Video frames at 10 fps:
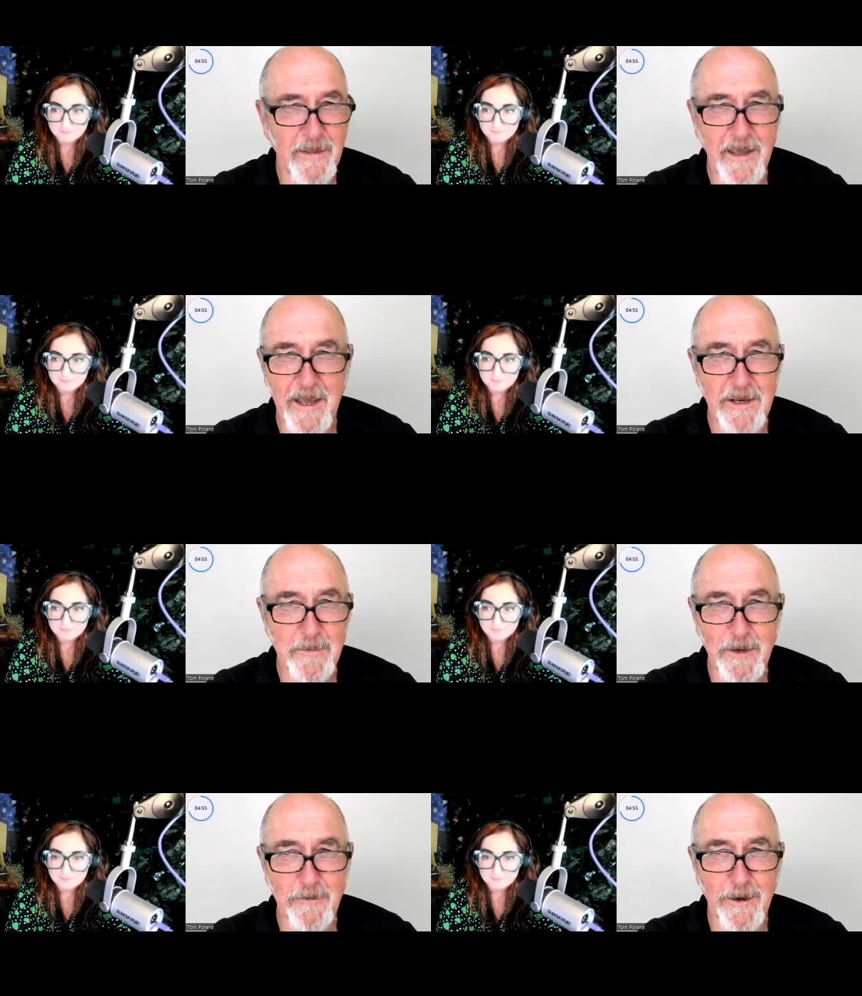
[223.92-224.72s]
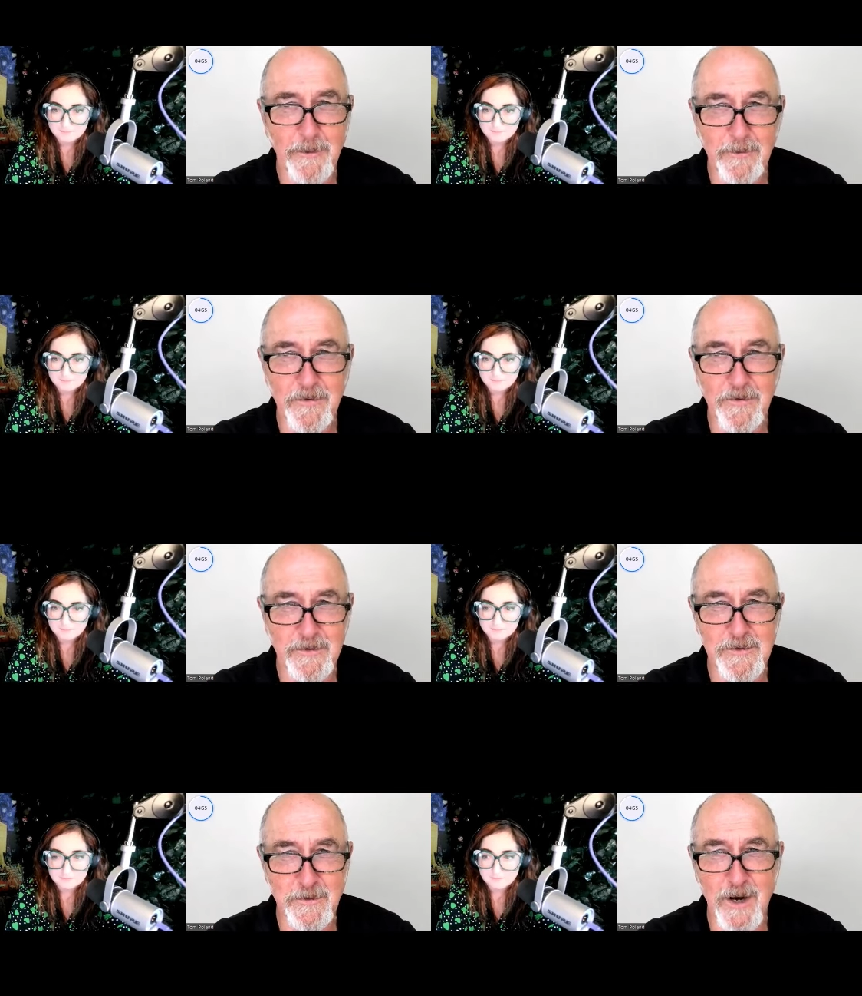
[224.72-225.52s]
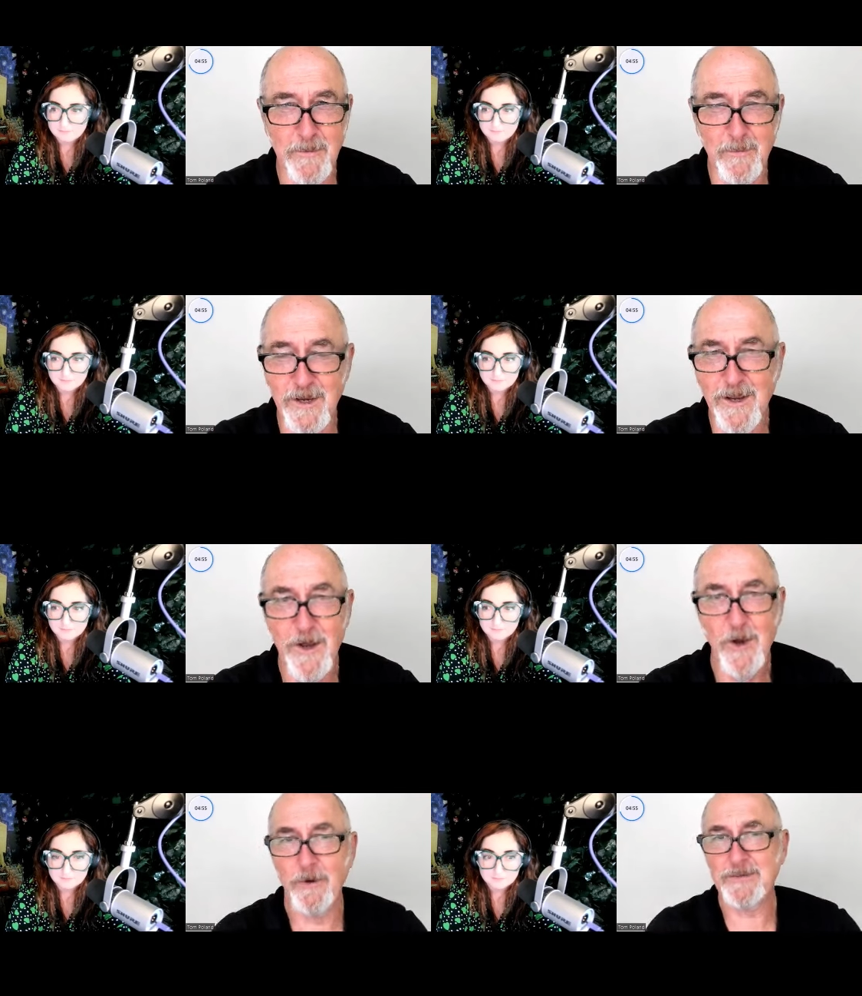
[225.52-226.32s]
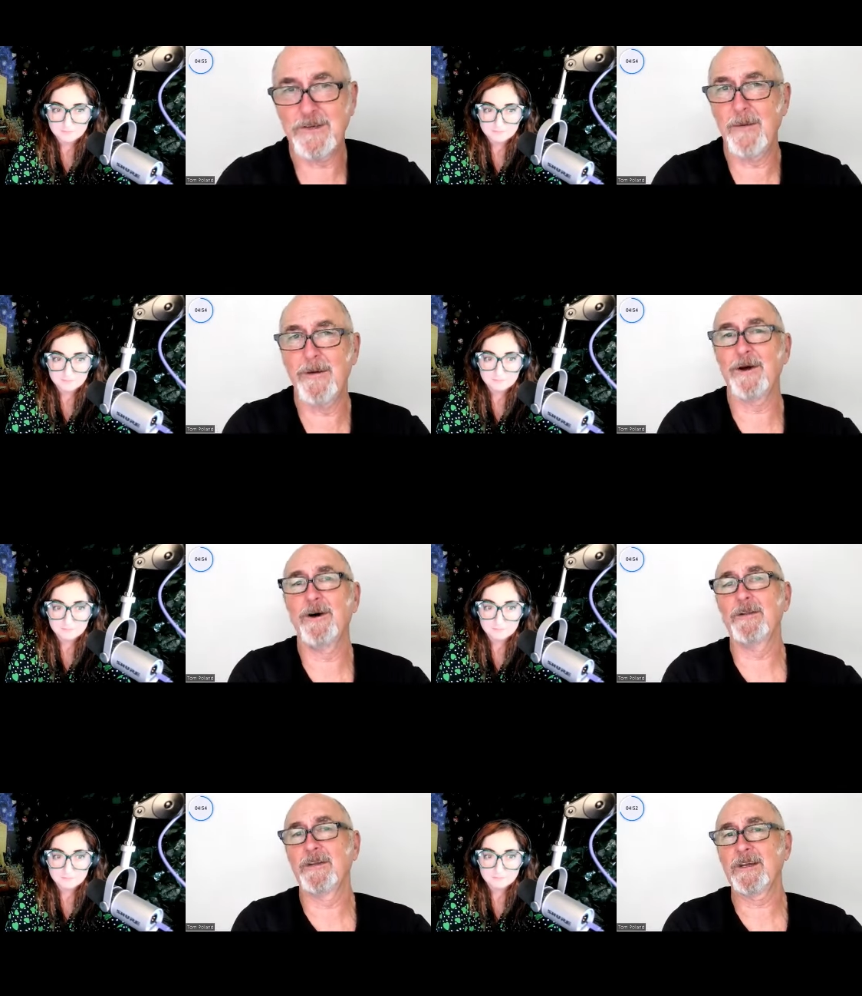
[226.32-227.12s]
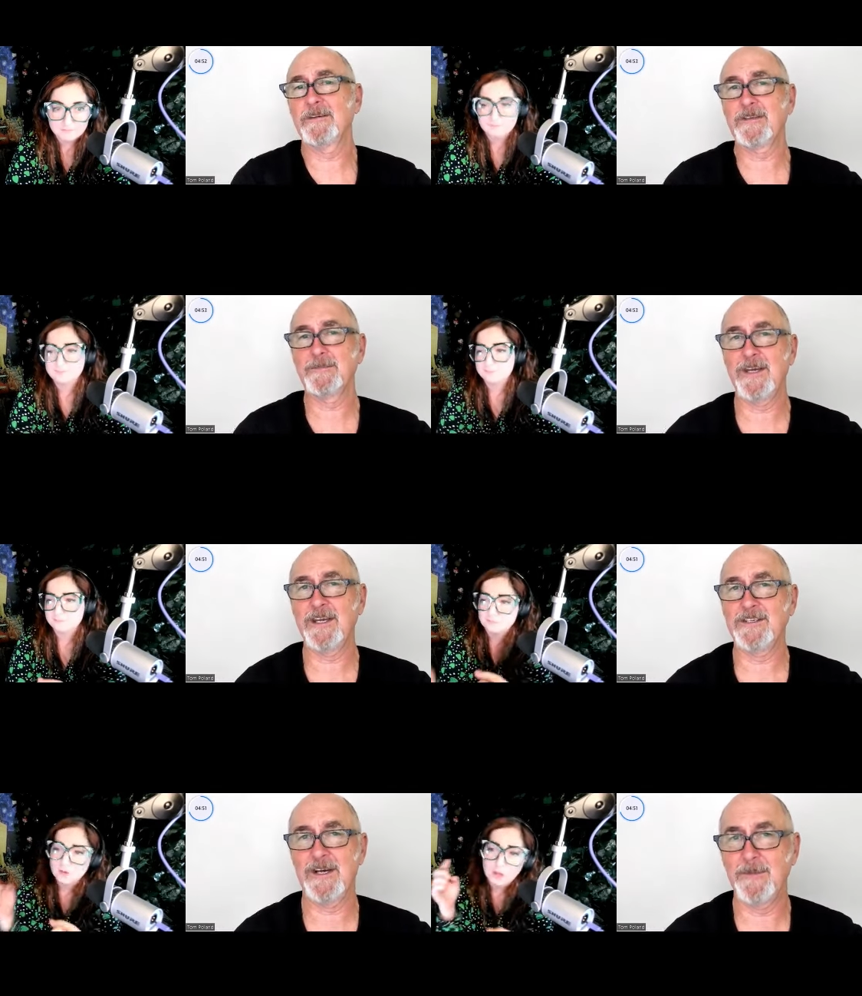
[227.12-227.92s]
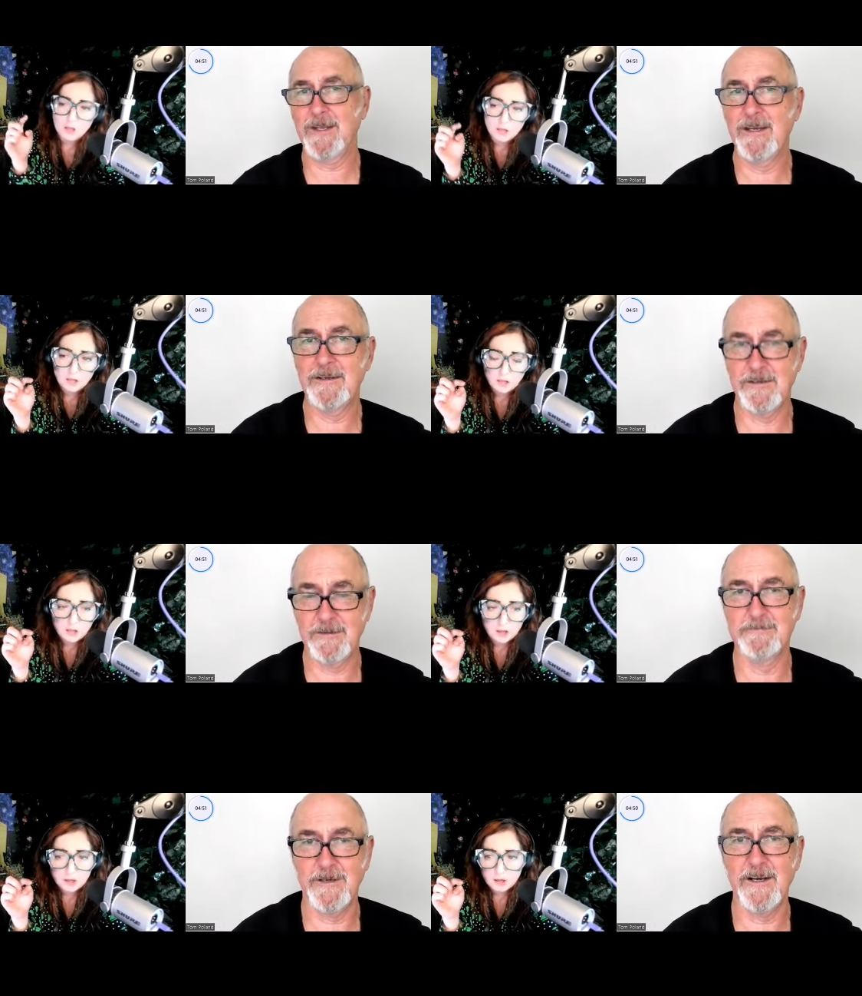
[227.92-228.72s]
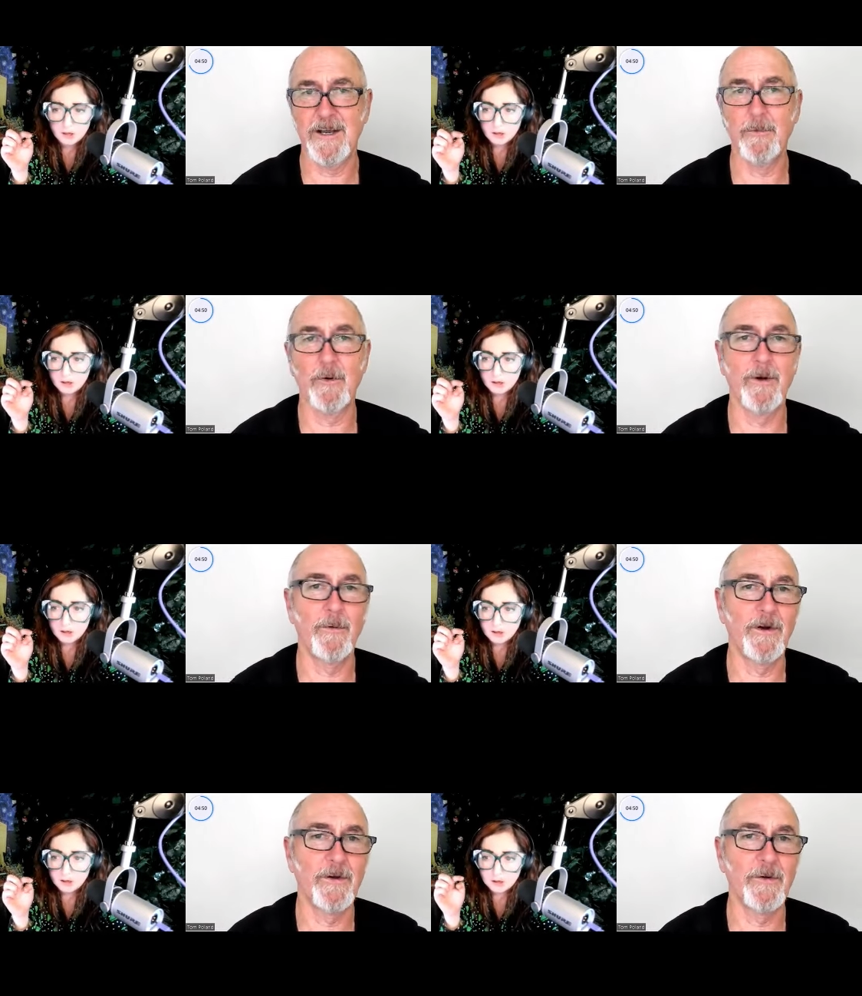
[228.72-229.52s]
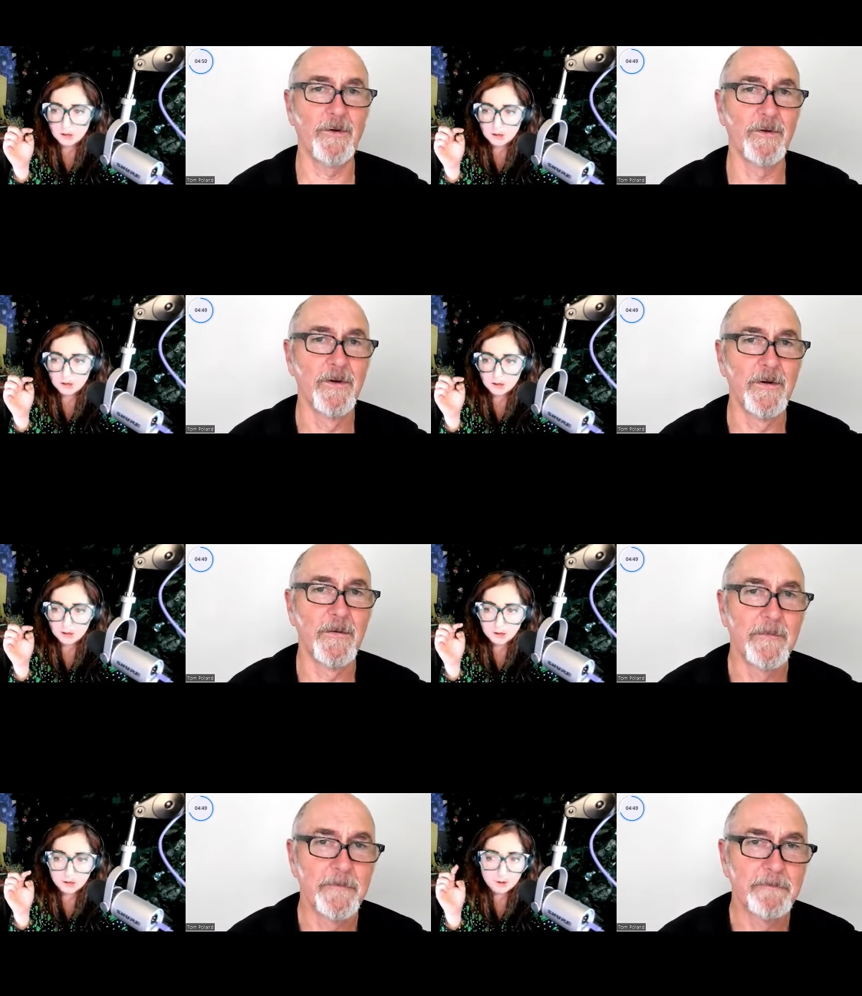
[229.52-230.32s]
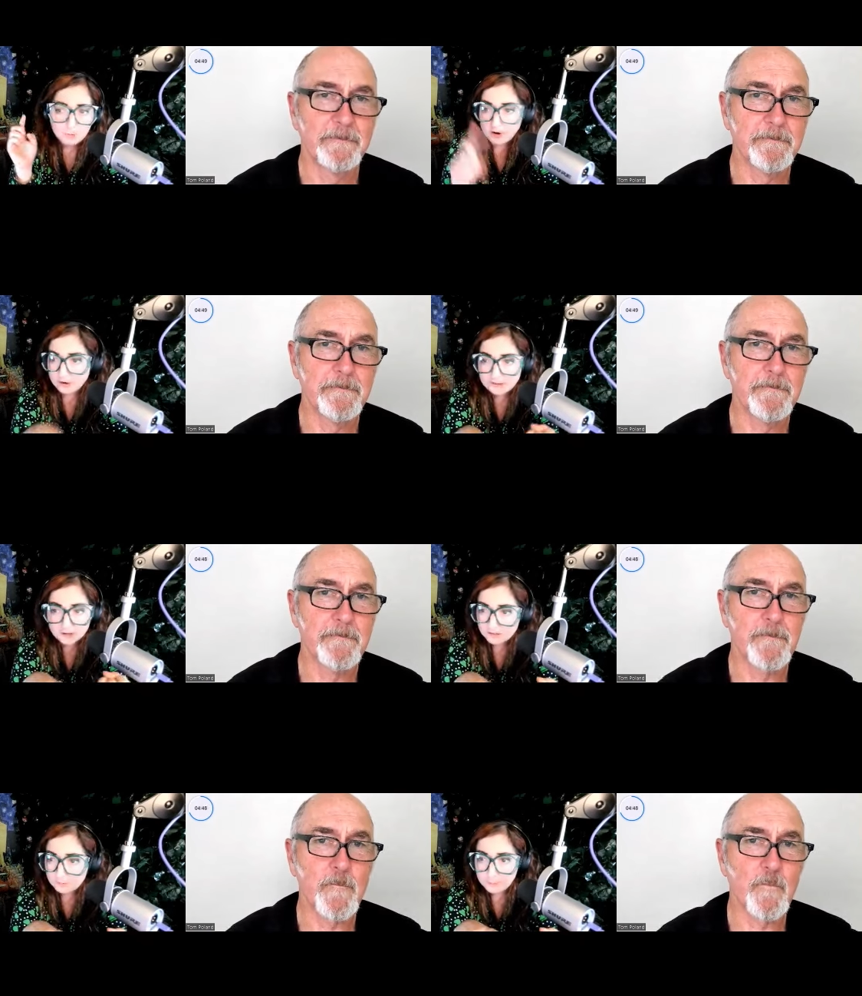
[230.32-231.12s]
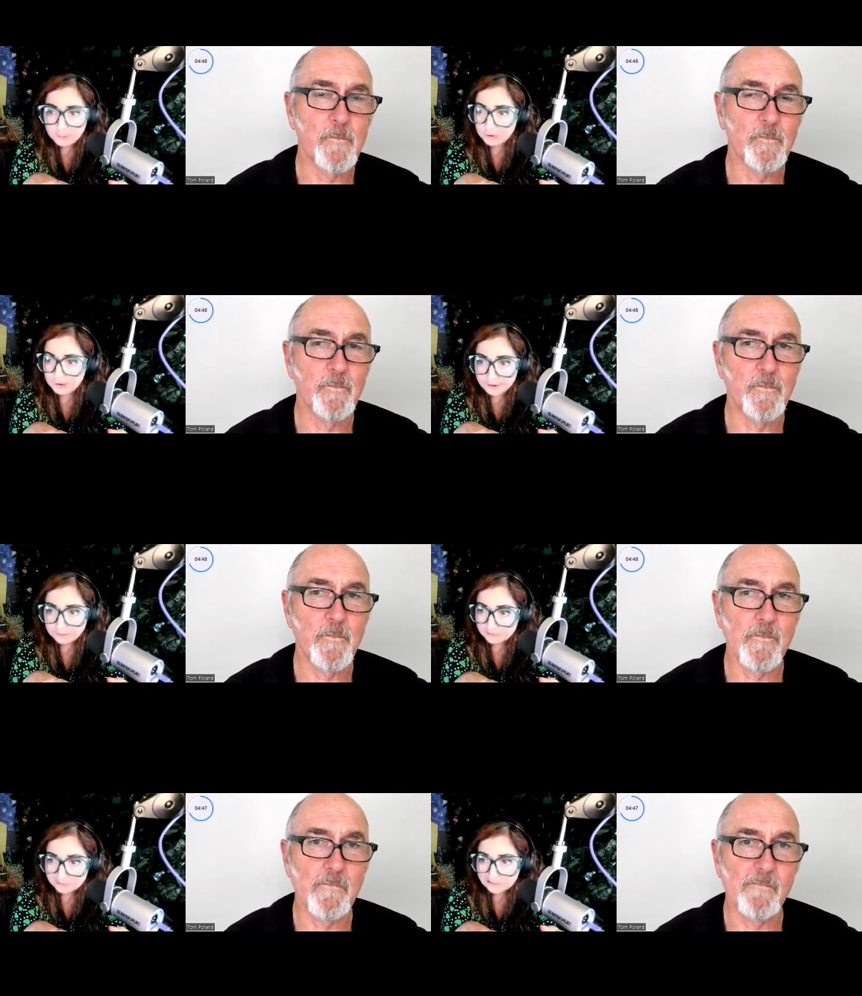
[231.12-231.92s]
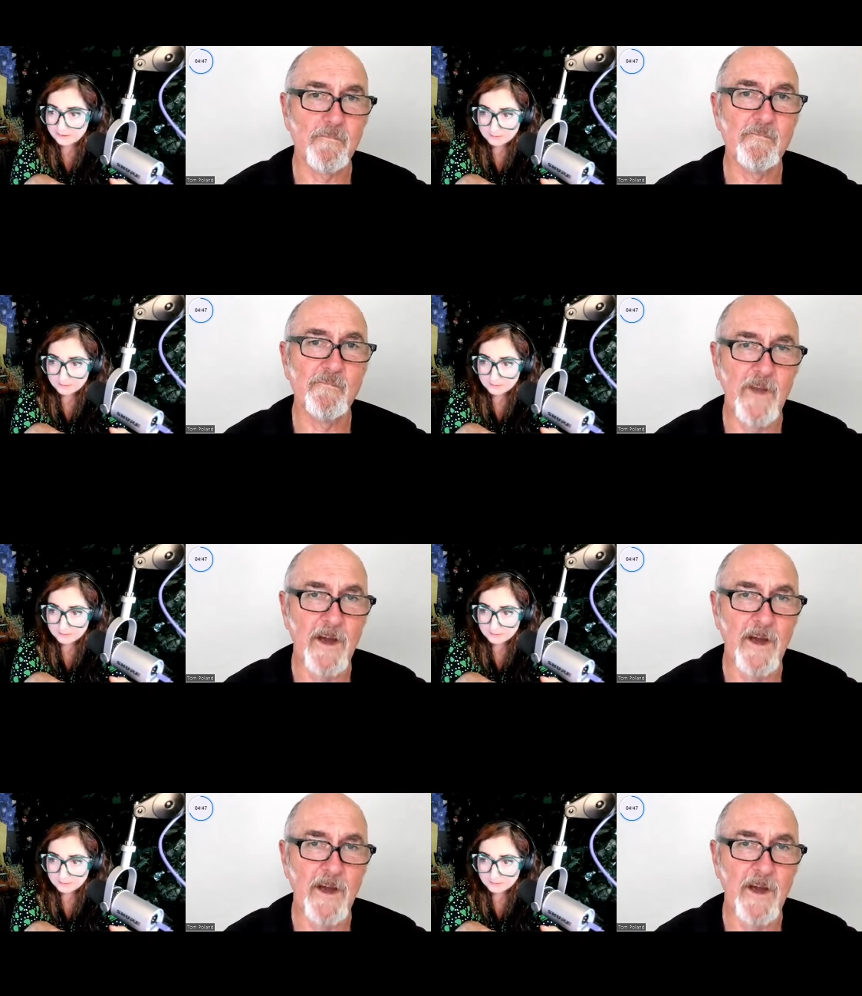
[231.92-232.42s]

Speaker 1: Annie P. Ruggles is describing me. What's going on that gives them the heads up they need to find out more about what you do? We already talked about burnout. That's a